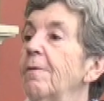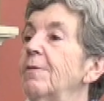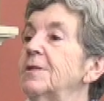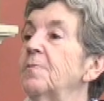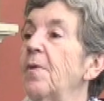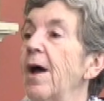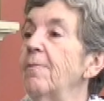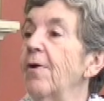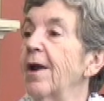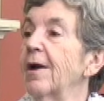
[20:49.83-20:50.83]
What's a
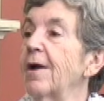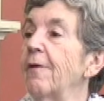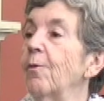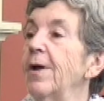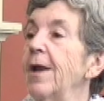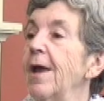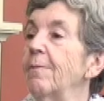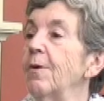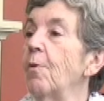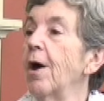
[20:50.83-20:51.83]
byproduct? On the one hand,
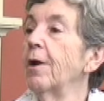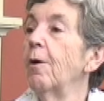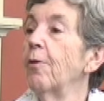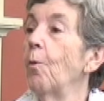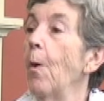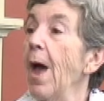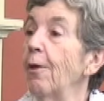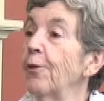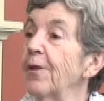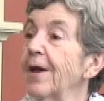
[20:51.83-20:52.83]
we want all the
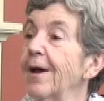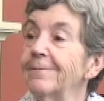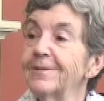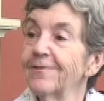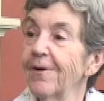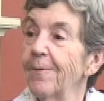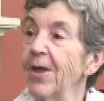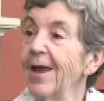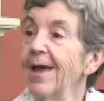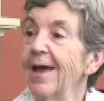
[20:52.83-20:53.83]
wealth that comes from
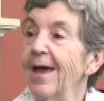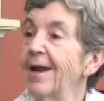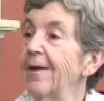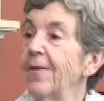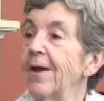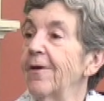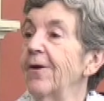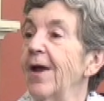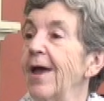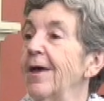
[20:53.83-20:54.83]
it, and on the
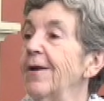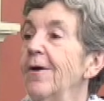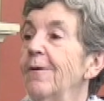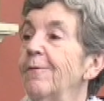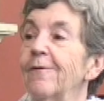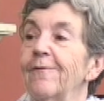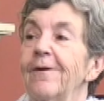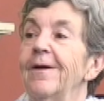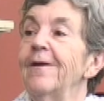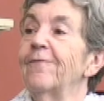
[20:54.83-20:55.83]
other hand, we're
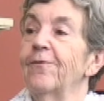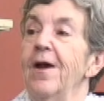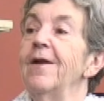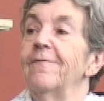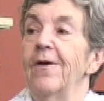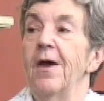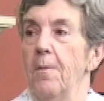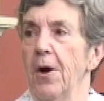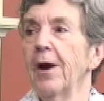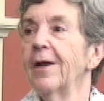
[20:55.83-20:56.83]
very afraid of
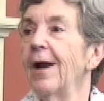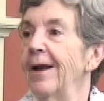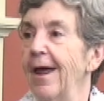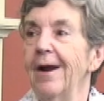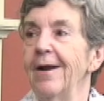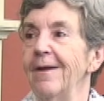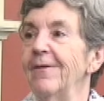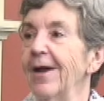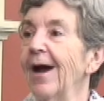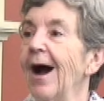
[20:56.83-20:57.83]
American identity
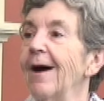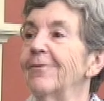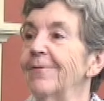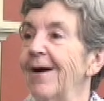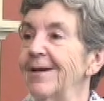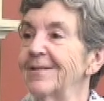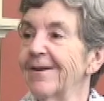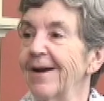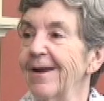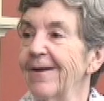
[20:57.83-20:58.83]
being compromised.
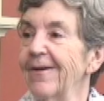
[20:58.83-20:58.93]
Right? Sure.